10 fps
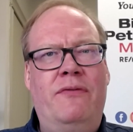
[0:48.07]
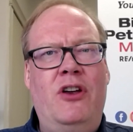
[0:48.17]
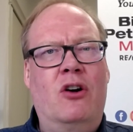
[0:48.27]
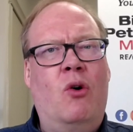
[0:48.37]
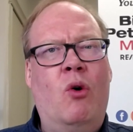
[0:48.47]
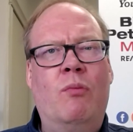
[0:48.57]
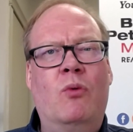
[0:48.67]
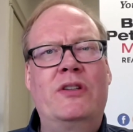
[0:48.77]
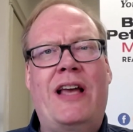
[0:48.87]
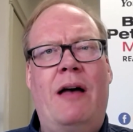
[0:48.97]
your home,
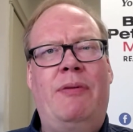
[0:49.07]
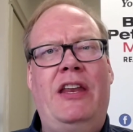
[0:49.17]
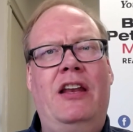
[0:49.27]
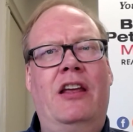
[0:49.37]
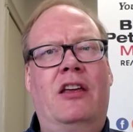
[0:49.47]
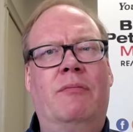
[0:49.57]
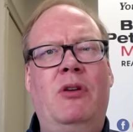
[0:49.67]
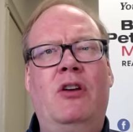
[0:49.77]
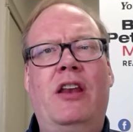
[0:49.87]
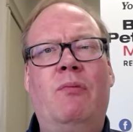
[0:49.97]
what's happening in the community,